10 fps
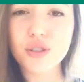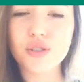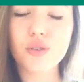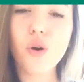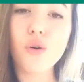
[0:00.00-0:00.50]

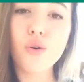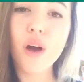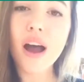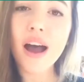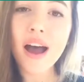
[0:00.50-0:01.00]
so
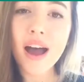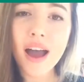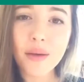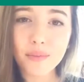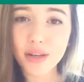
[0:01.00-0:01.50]

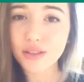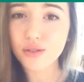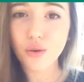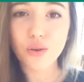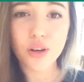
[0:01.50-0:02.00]
right by
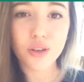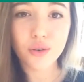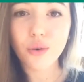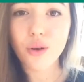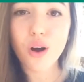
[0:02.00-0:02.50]
doing
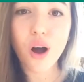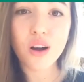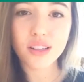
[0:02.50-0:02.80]
the wrong